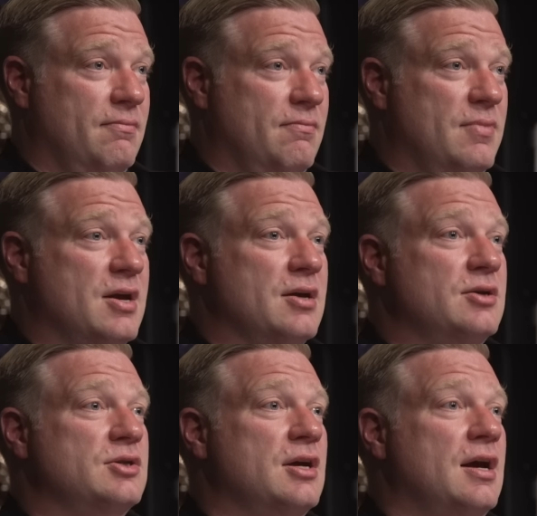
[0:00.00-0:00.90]

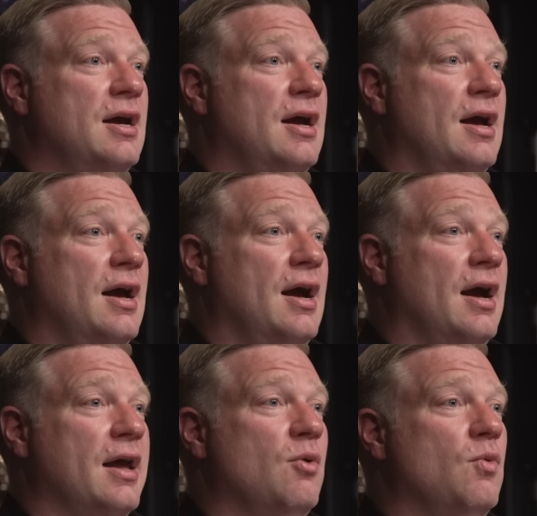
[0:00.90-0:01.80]
Because
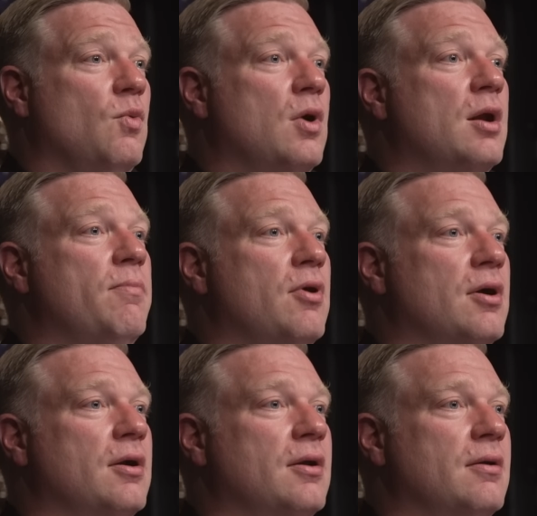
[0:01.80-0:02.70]
I don't want a
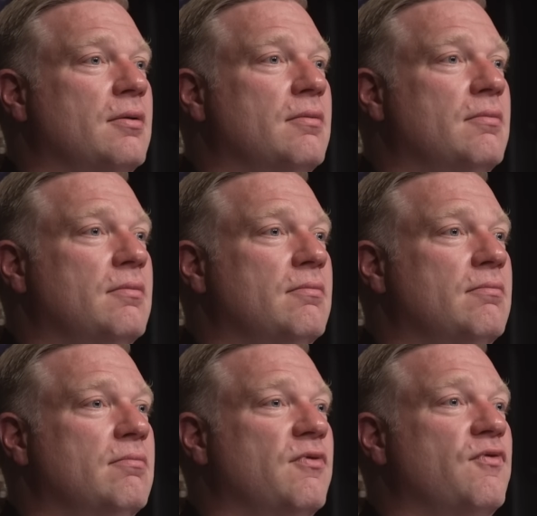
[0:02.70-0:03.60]
pardon
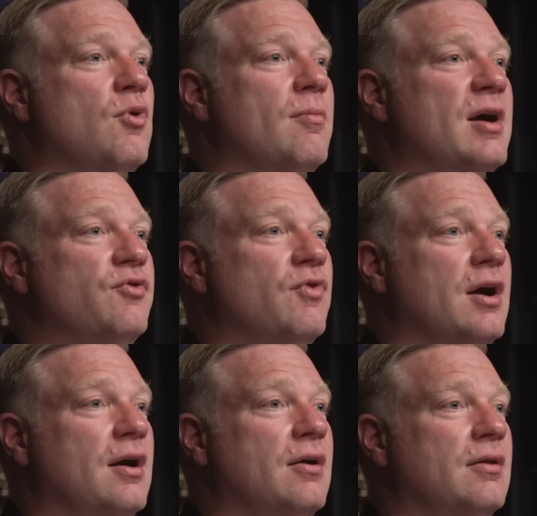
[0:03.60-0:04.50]
before my
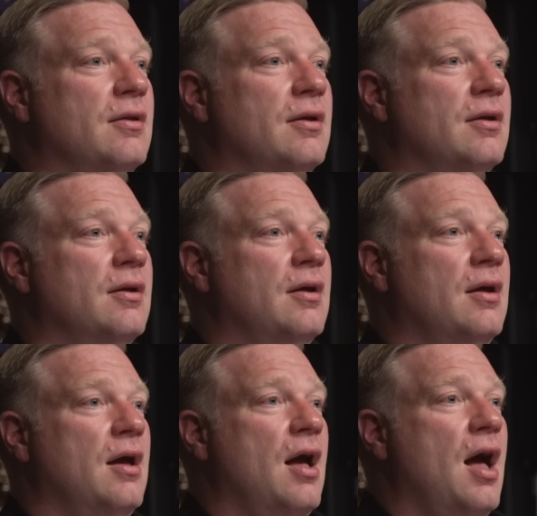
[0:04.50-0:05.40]
trial.
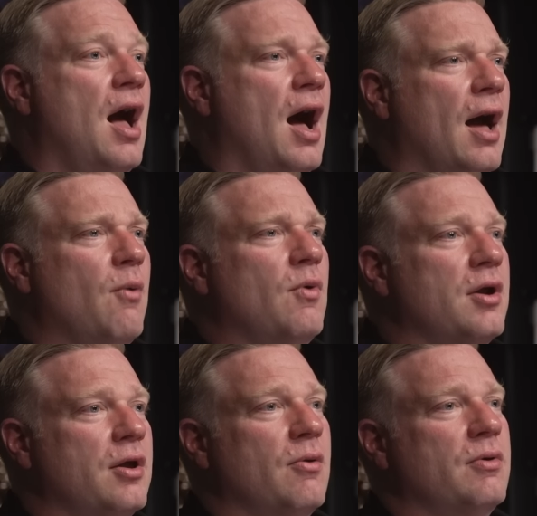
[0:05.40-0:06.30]
I want
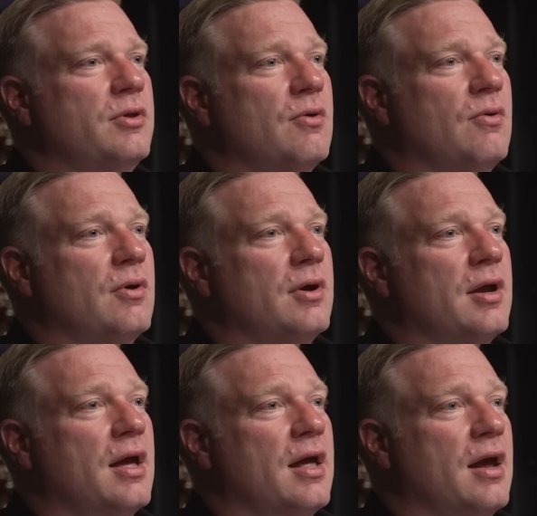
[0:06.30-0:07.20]
to go into court
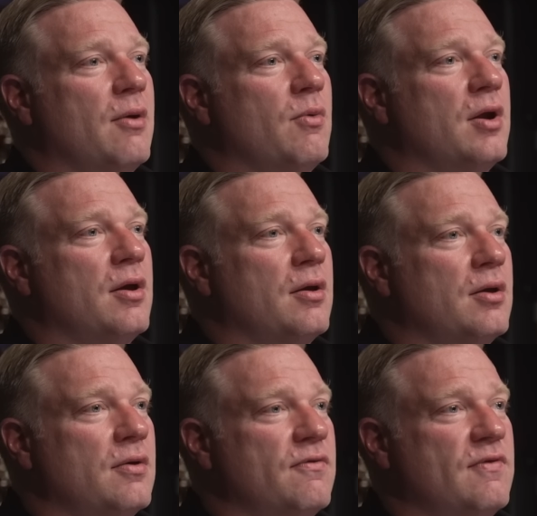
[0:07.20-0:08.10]
and I want to
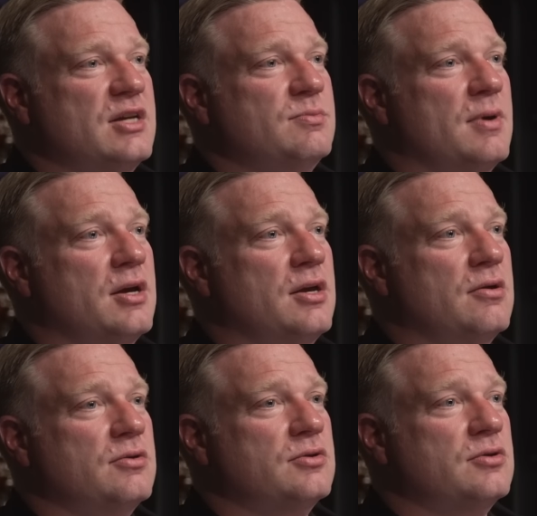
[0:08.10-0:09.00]
face my
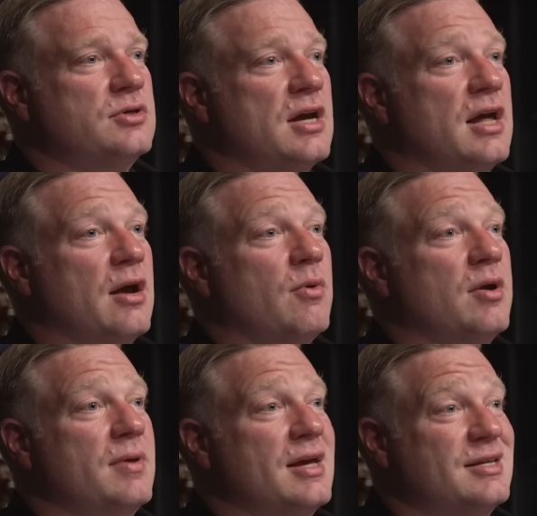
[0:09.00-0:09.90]
accusers, and I want
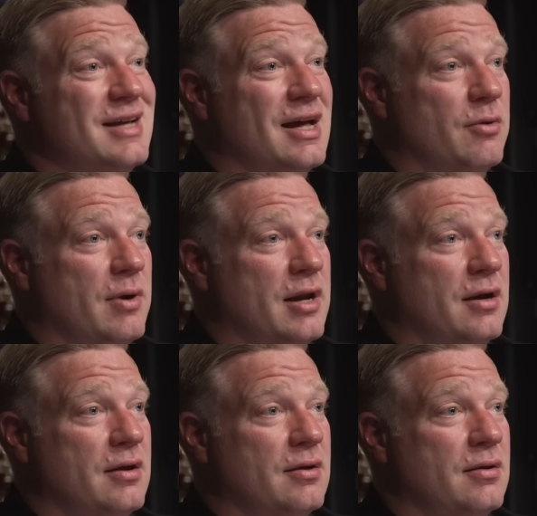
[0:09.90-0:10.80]
to be exonerated.